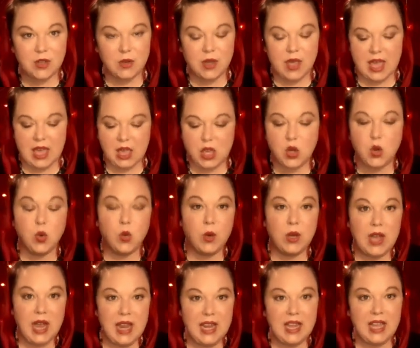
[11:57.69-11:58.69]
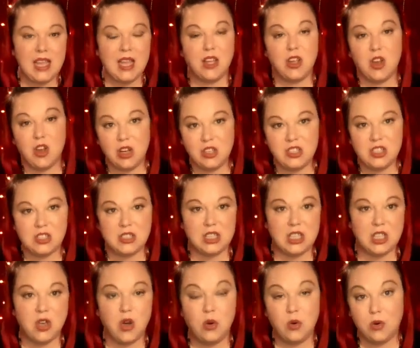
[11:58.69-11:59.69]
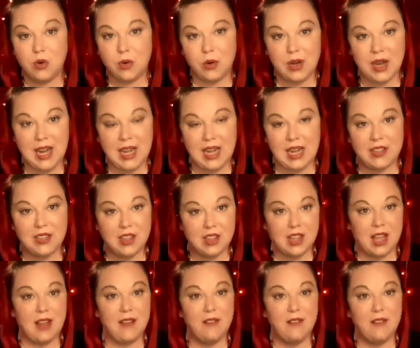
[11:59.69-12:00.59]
Okay, creating and consciously co-creating the life